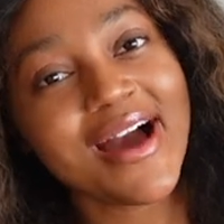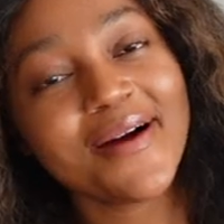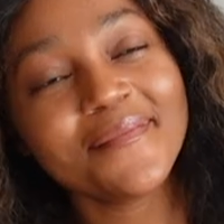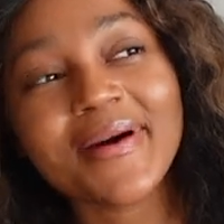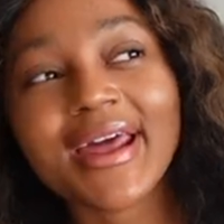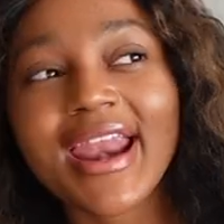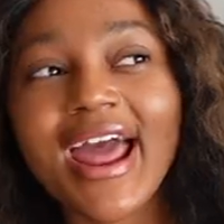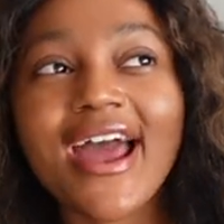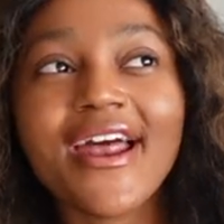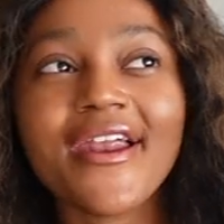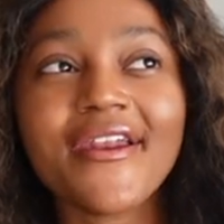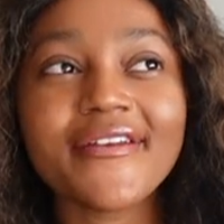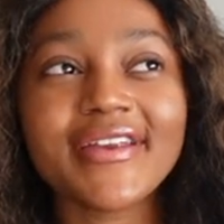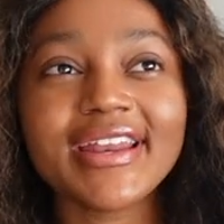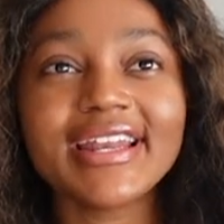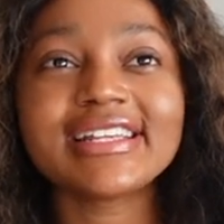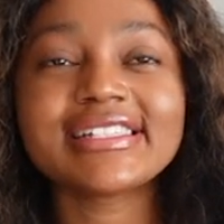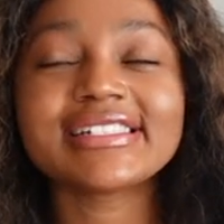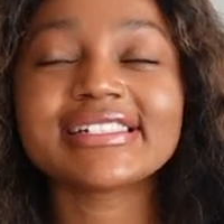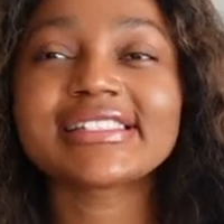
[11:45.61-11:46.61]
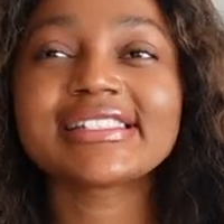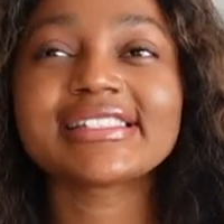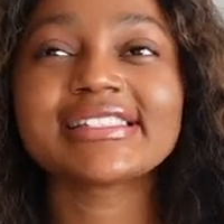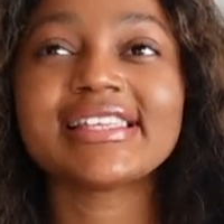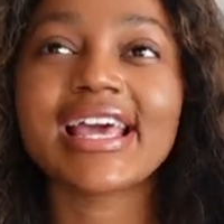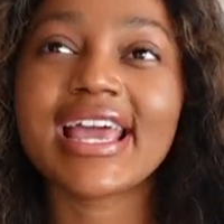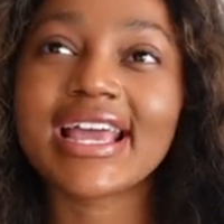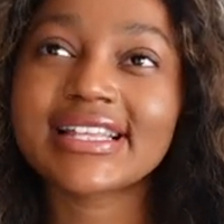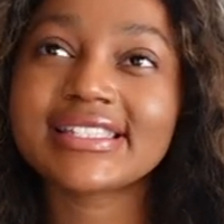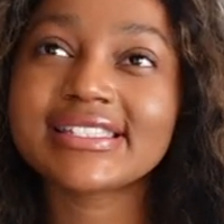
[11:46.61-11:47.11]
but I really just
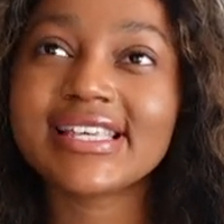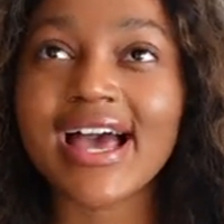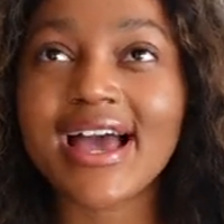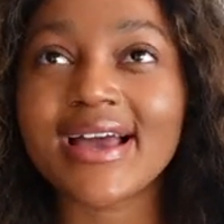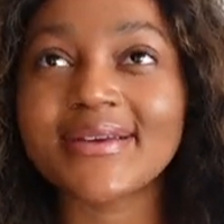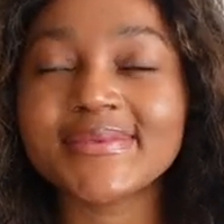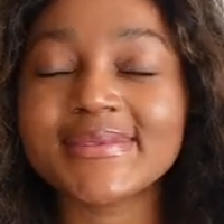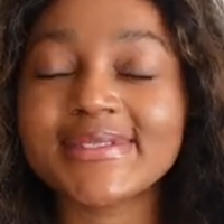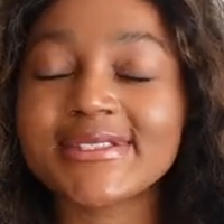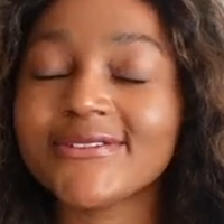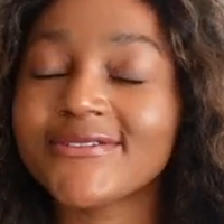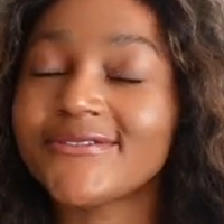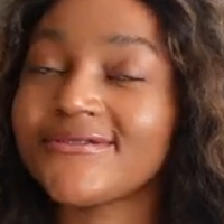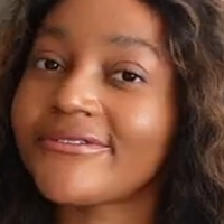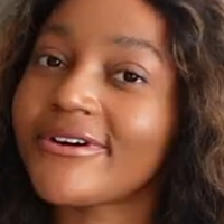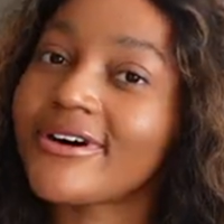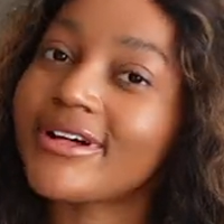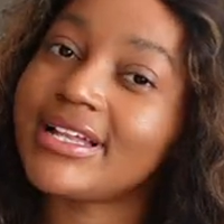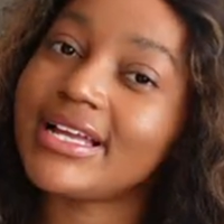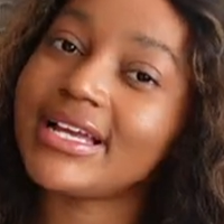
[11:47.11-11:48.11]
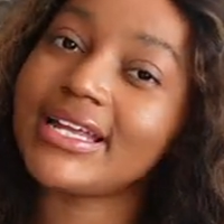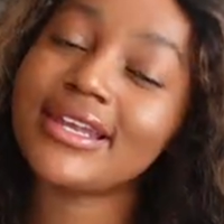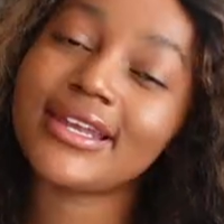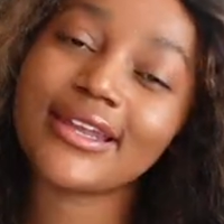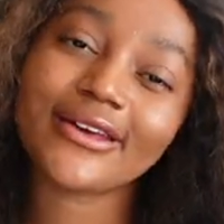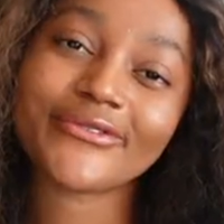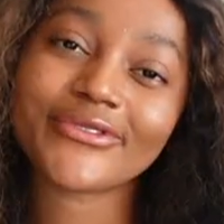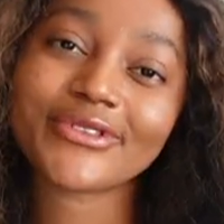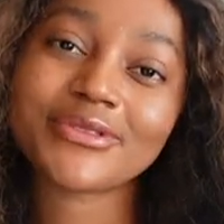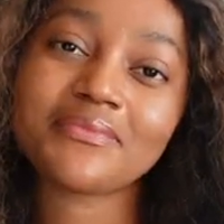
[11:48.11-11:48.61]
take time to fall in
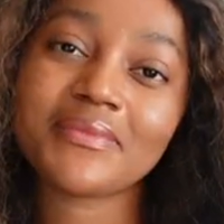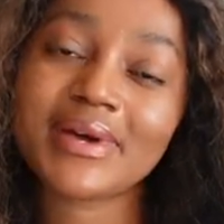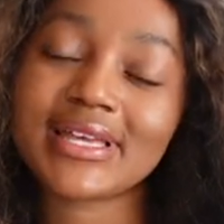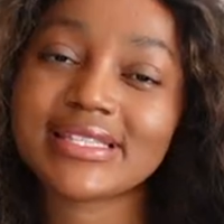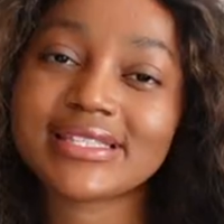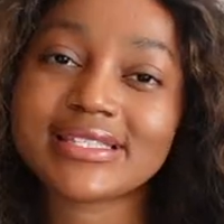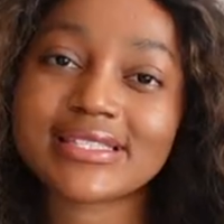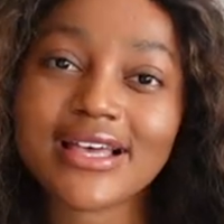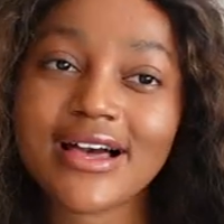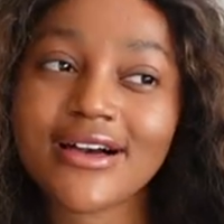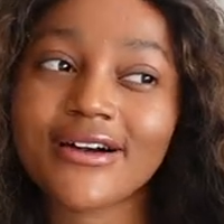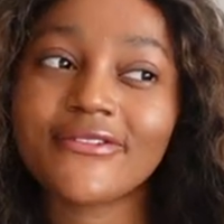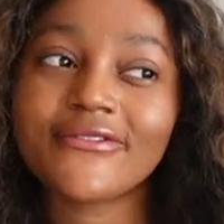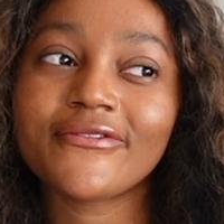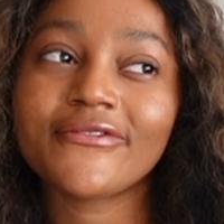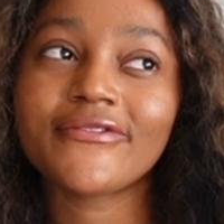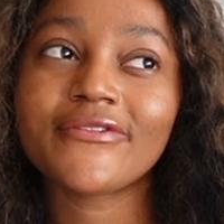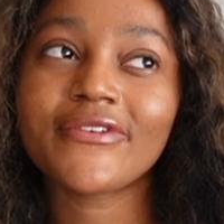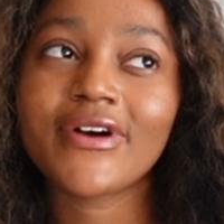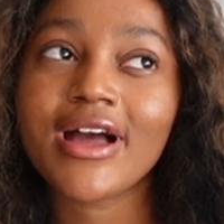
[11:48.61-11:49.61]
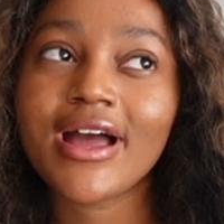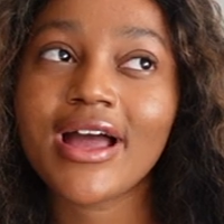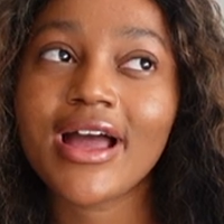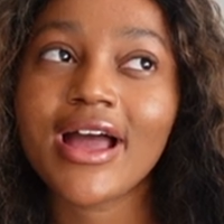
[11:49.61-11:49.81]
love with myself